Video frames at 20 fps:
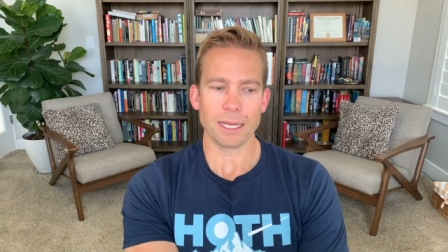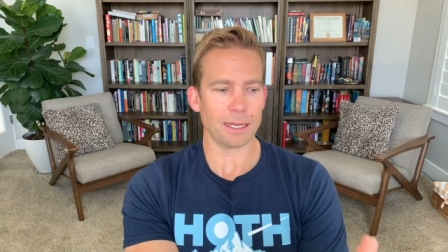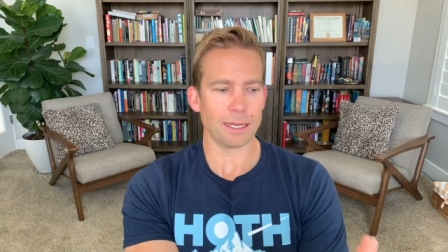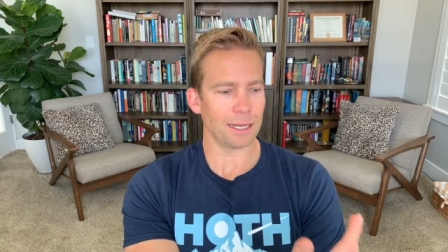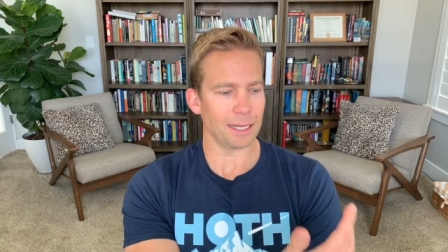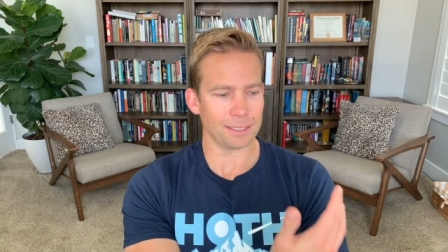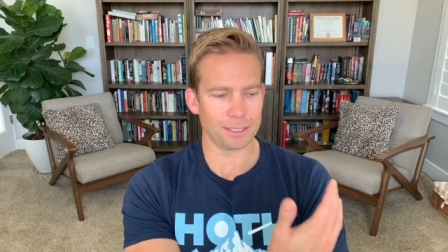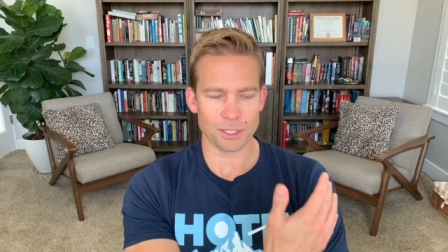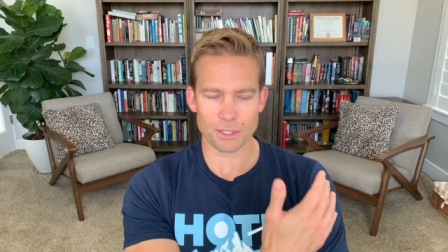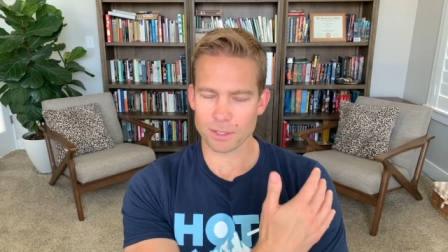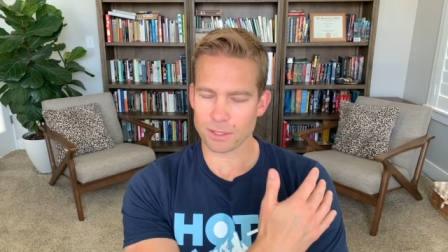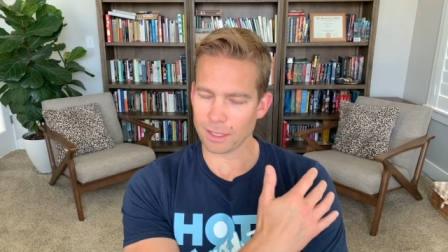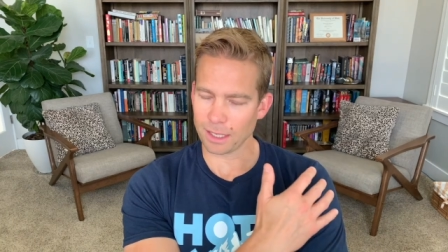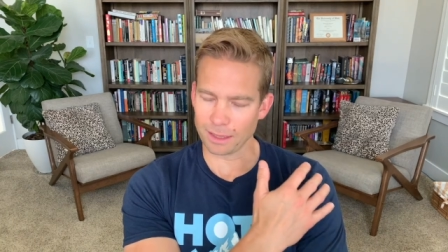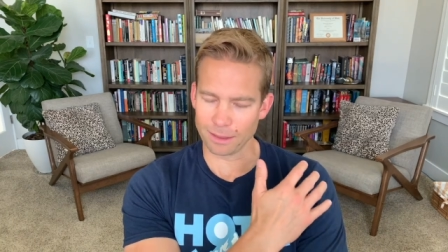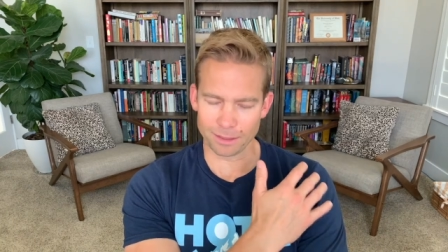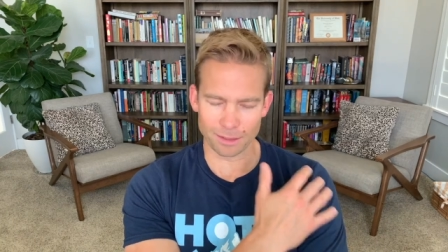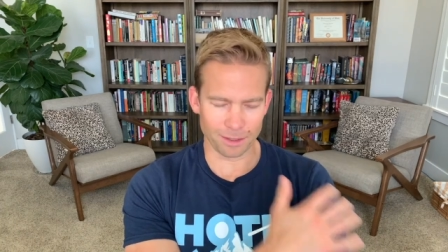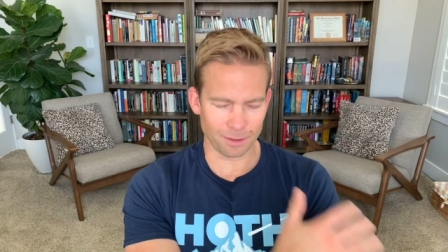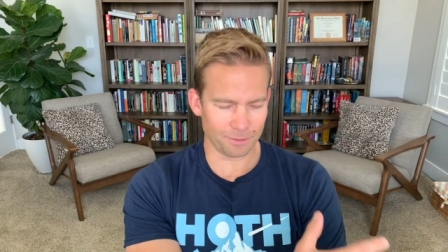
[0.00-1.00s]
I
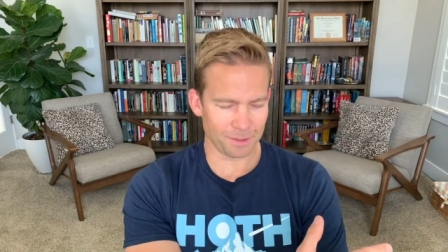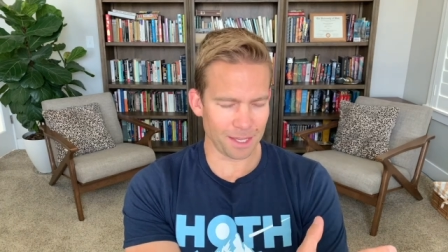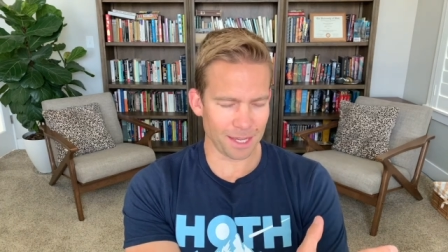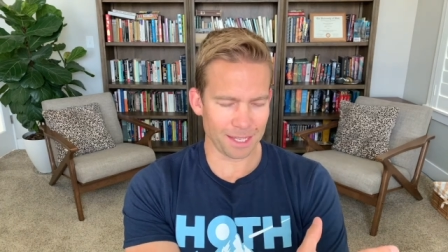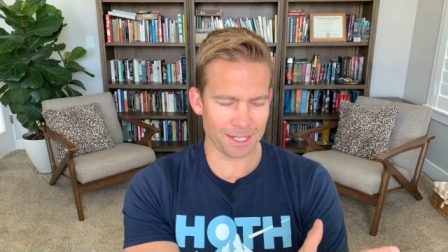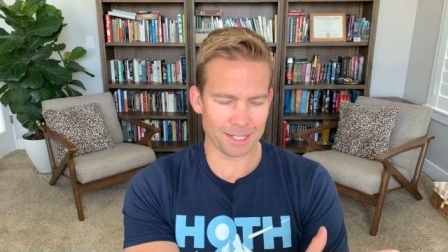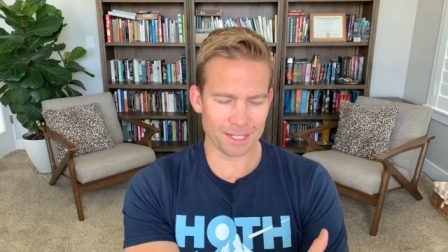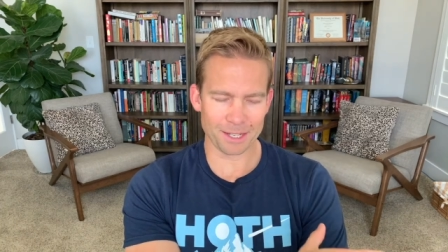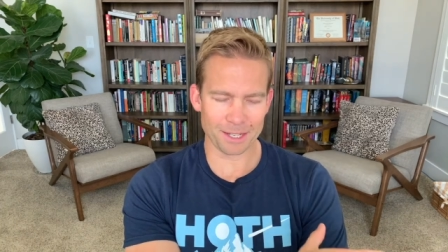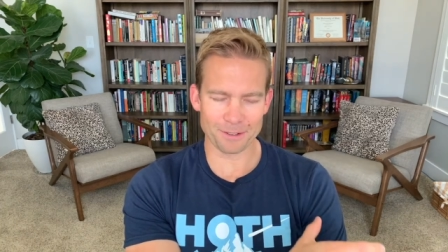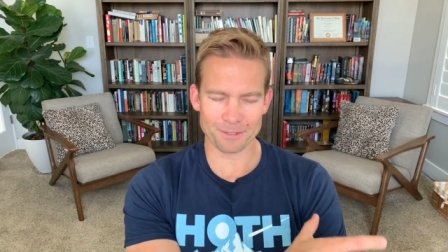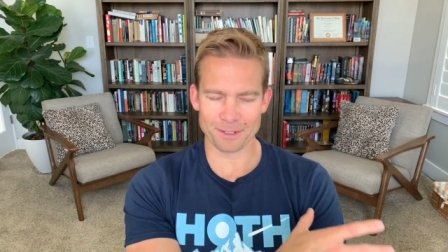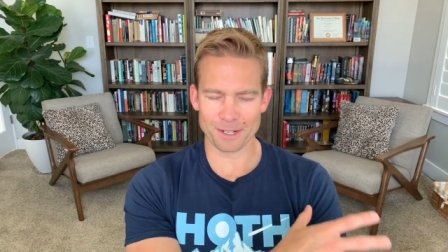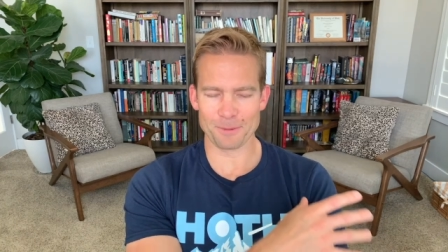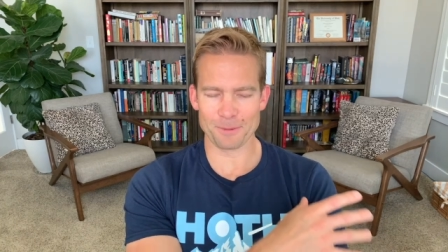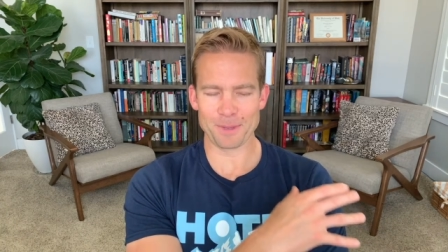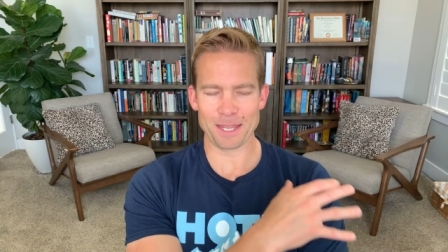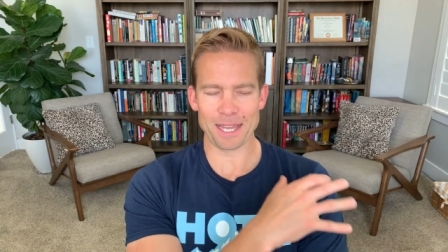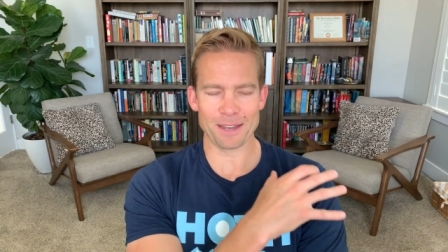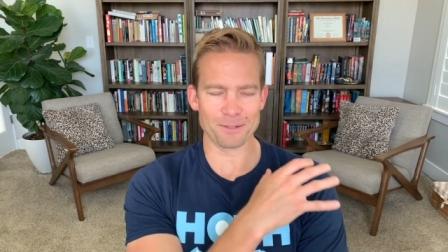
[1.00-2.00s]
love the idea of an
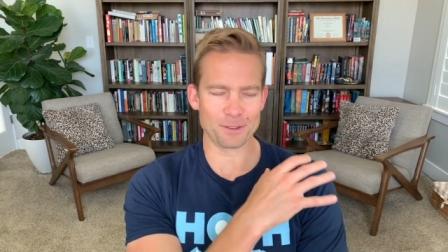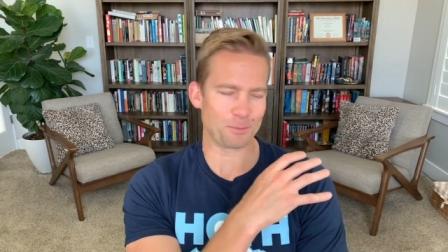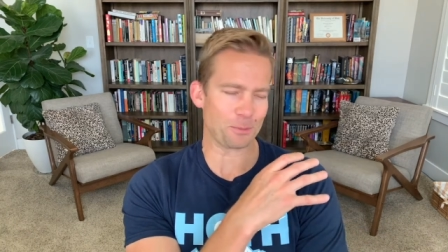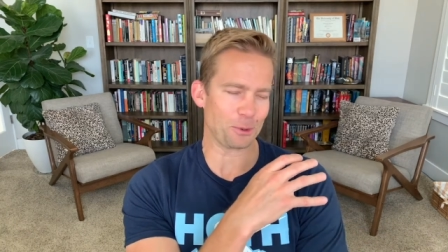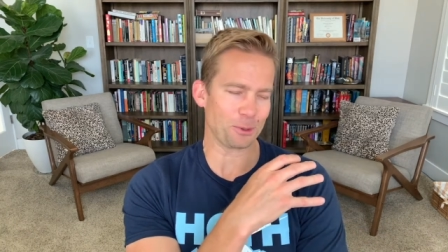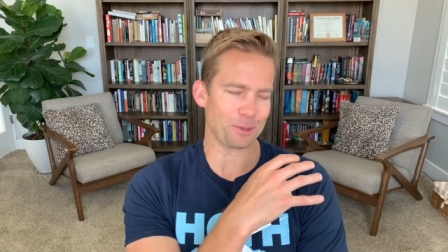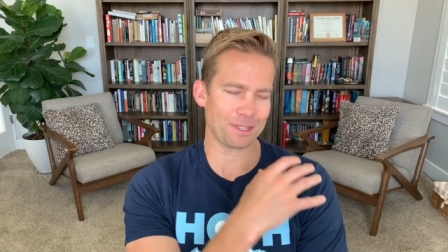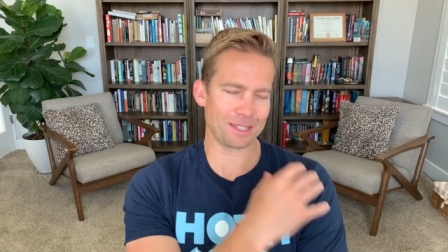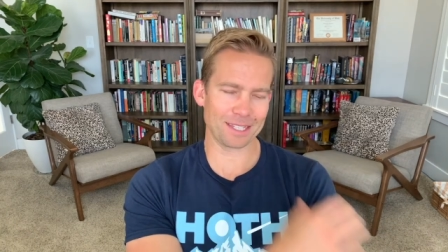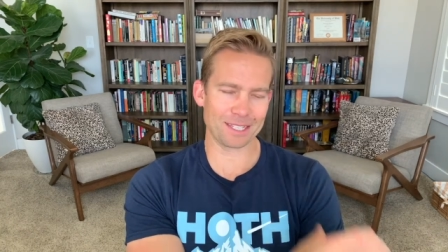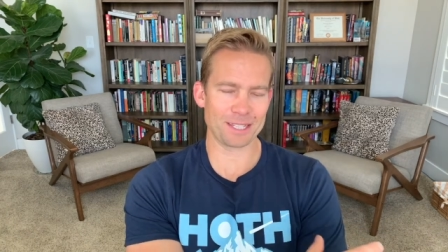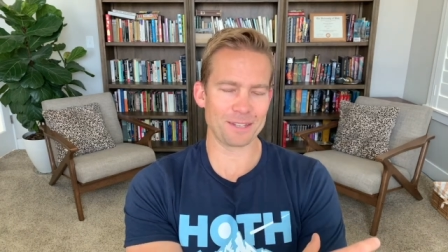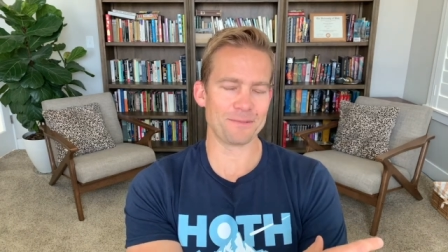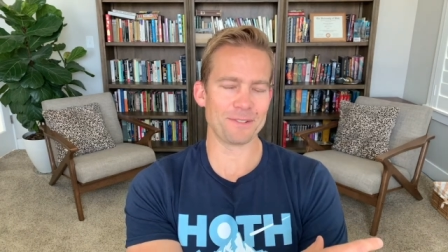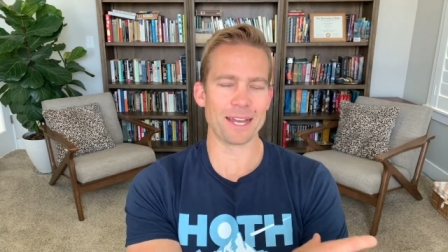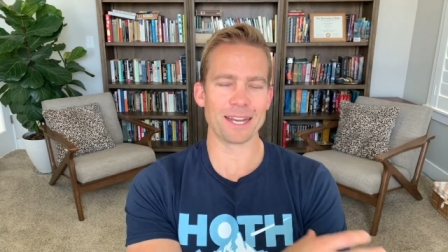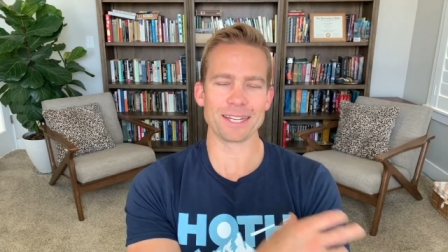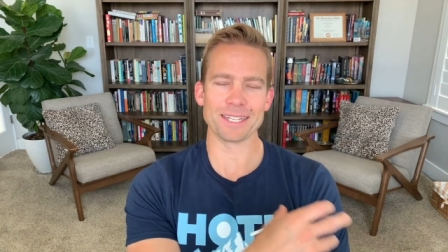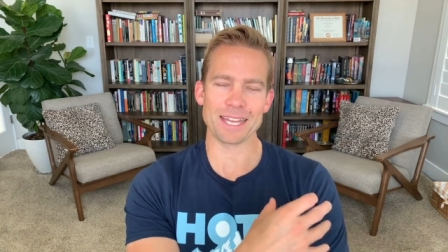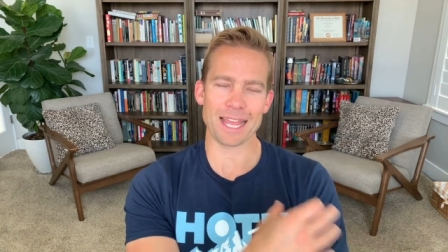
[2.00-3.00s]
enemy having both
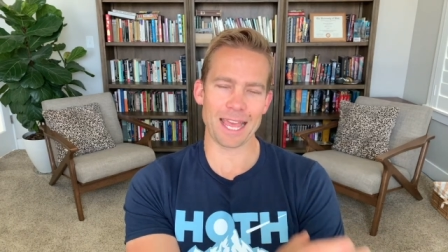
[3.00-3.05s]
disadvantage